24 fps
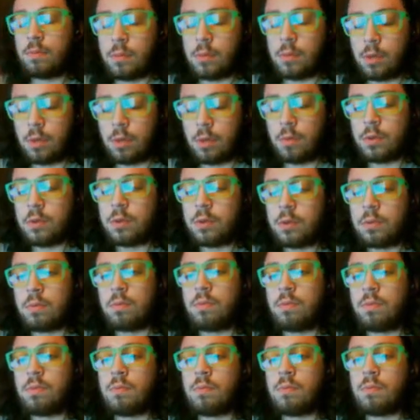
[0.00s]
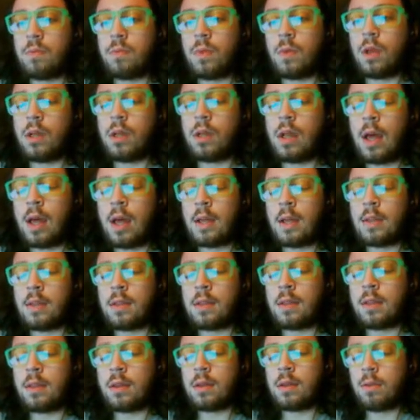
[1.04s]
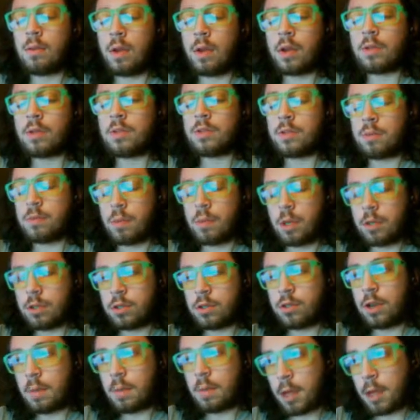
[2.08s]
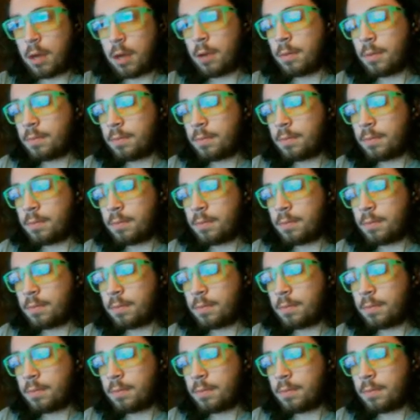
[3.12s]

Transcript: it would align the rails in a straight manner.